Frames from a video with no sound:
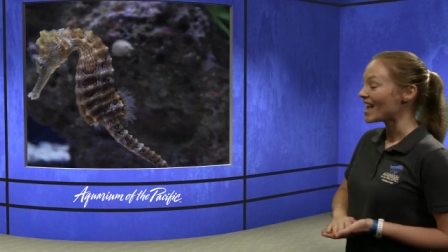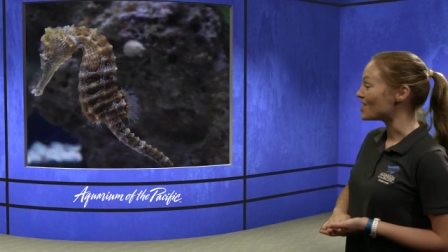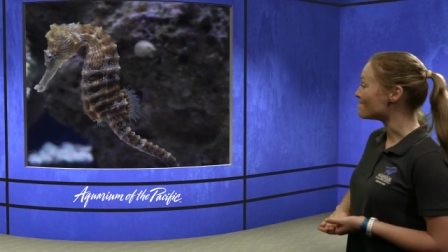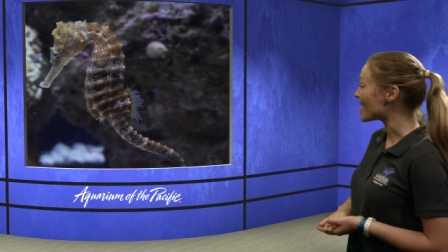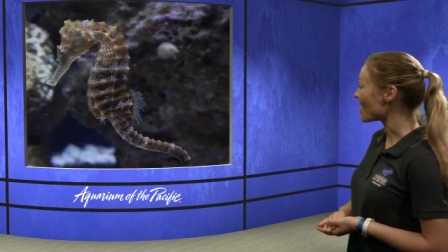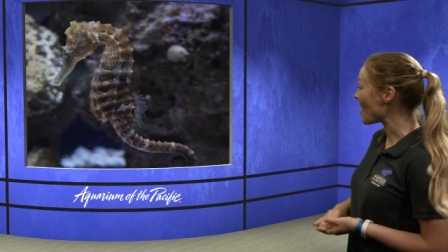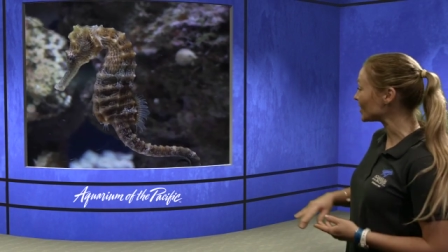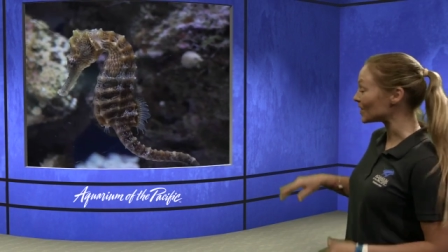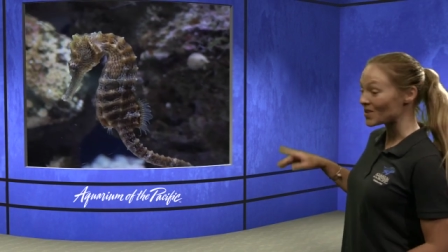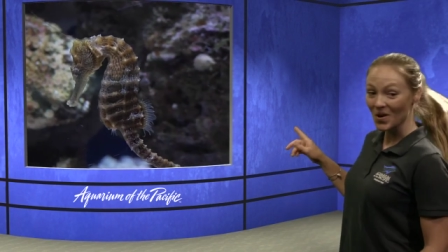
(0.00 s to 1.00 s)
You might
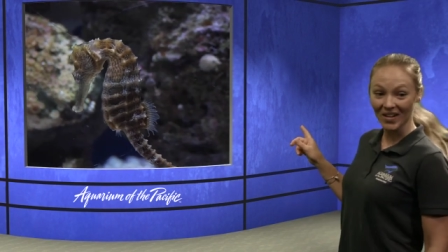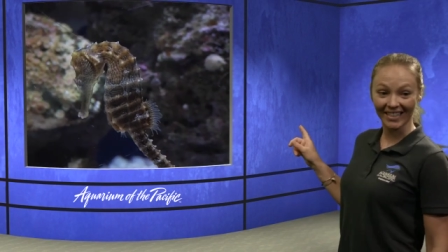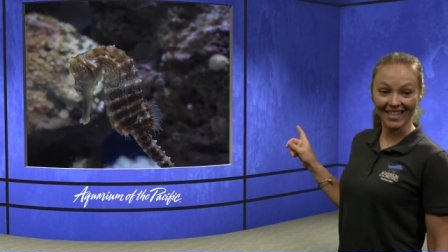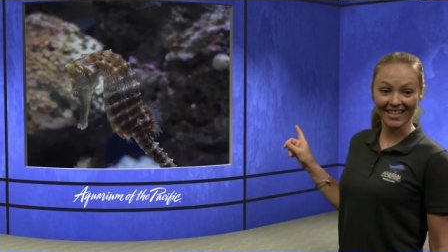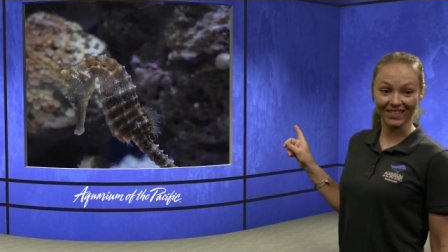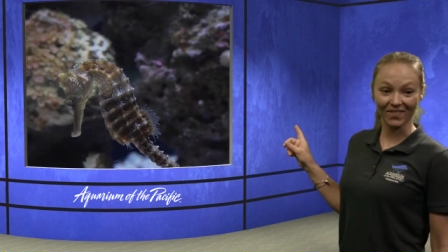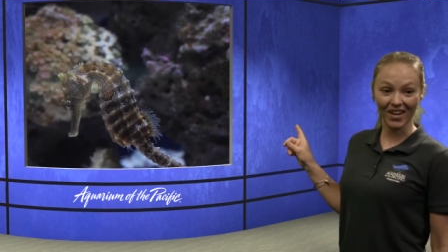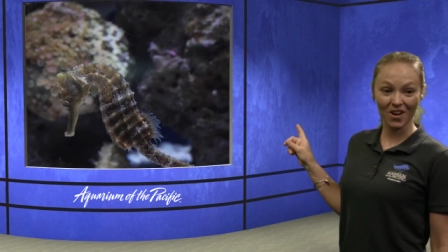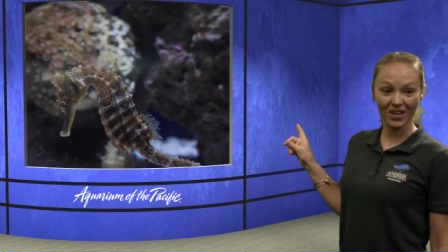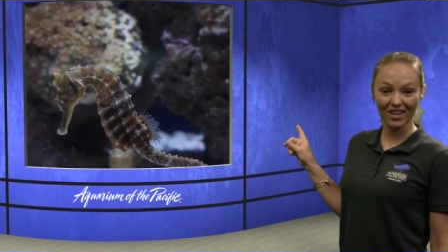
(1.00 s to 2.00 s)
also notice in this
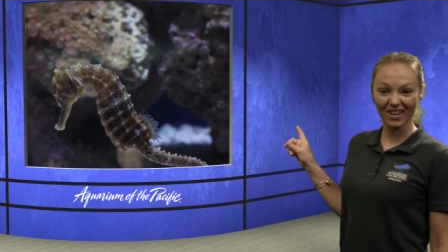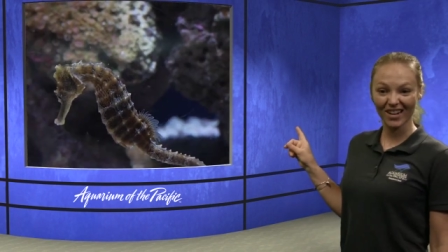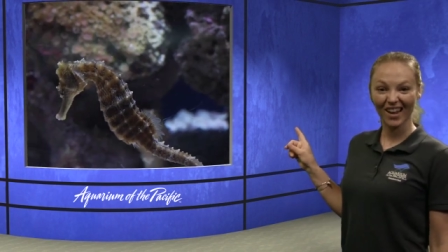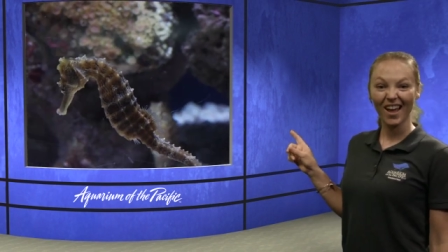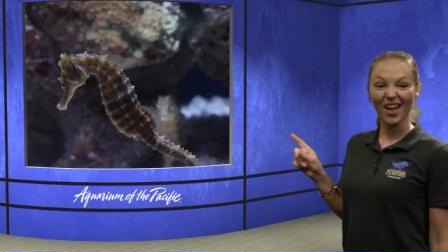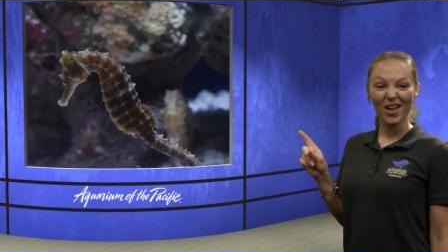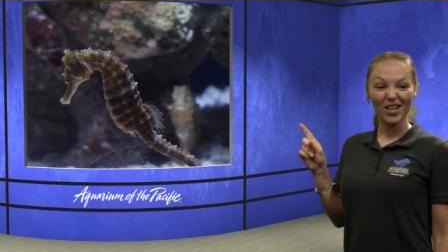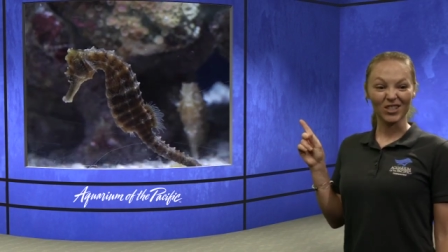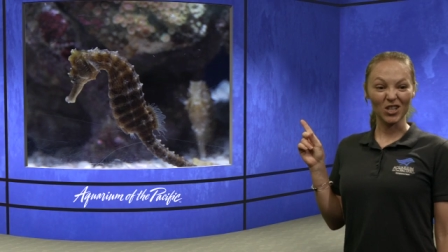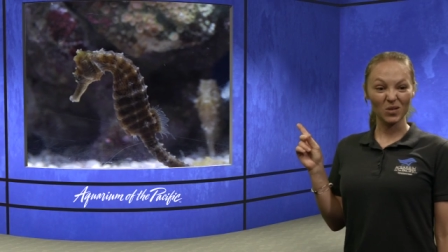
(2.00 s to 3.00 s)
video here,
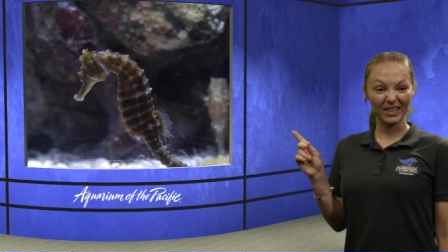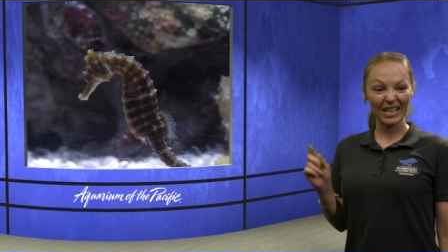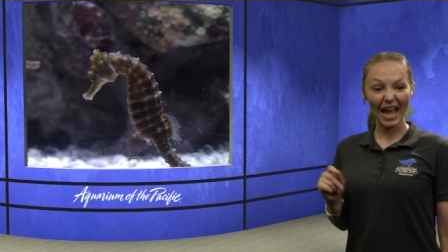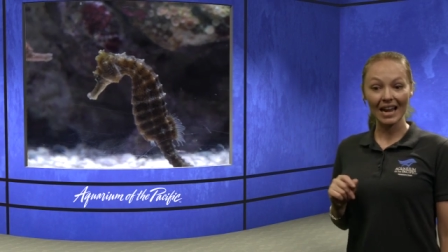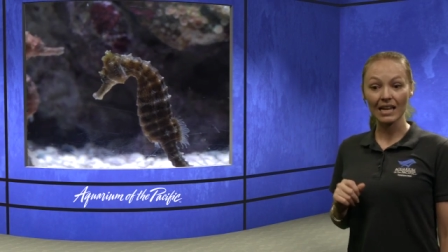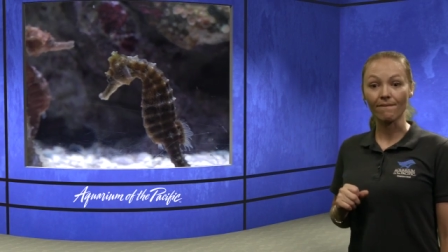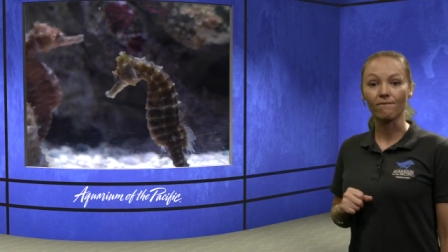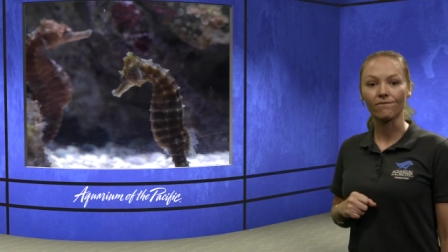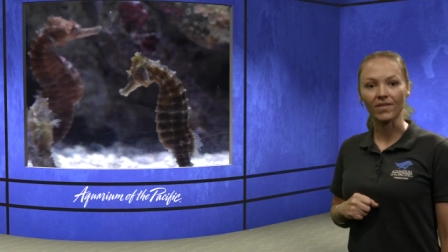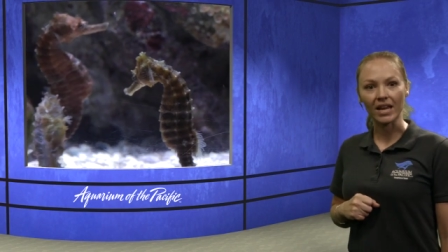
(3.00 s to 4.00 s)
do you see any
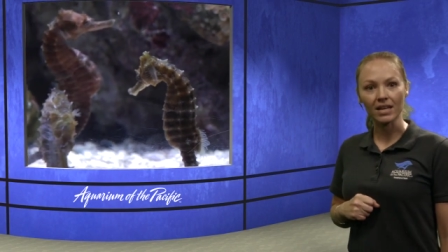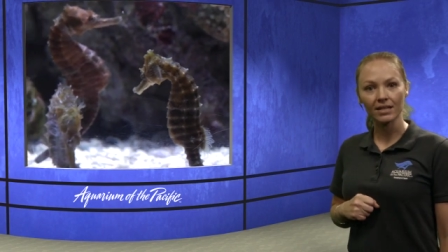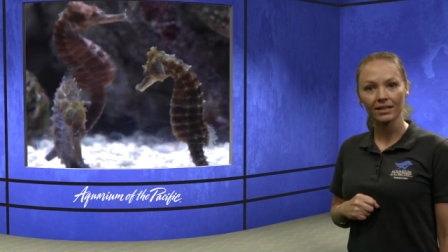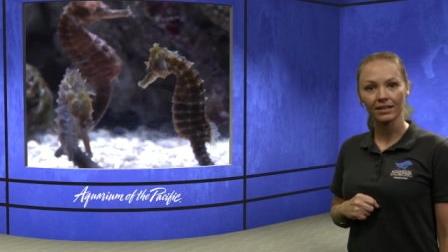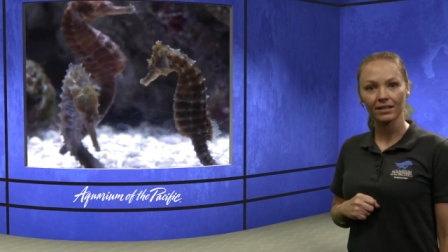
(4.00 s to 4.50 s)
fins?